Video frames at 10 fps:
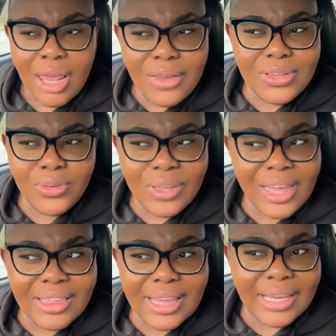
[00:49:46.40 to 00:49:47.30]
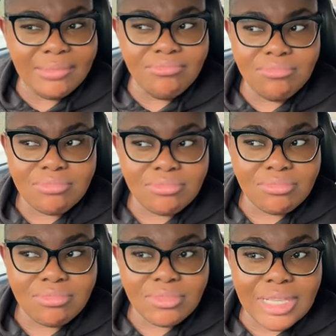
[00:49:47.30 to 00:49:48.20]
a lot of us forget that.
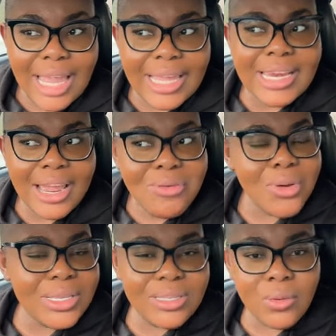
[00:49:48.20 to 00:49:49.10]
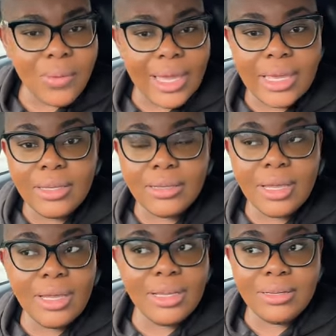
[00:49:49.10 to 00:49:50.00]
Like, narrow is the way.
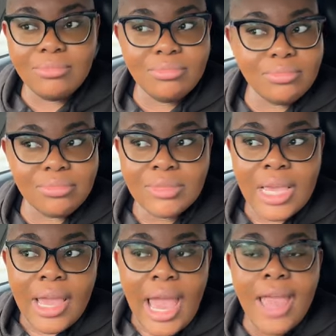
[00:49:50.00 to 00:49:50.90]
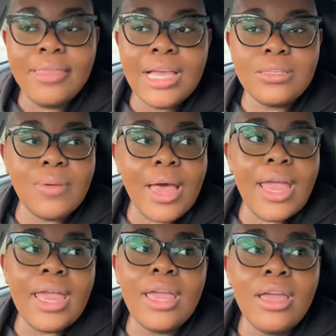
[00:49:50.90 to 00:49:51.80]
Um, and that's
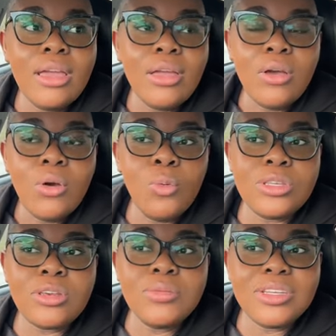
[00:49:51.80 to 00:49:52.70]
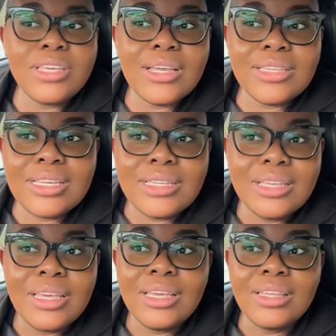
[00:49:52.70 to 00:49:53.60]
why when scripture tells
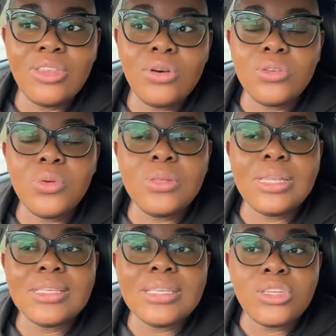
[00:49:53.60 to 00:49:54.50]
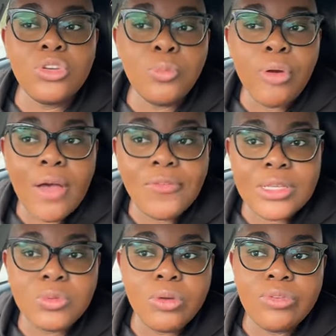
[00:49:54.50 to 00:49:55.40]
us, Those who listen to
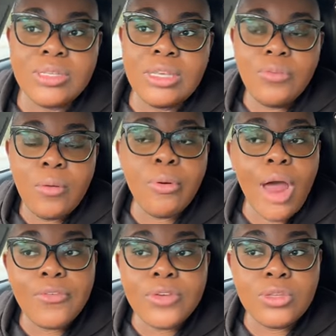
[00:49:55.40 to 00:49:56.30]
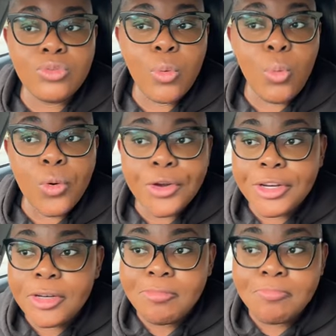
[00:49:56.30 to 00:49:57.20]
prophets will receive a prophet's
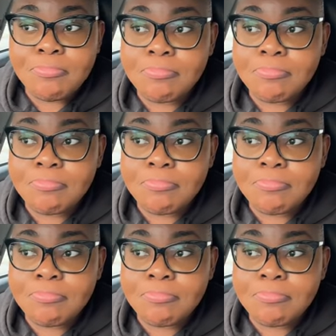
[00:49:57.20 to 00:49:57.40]
reward.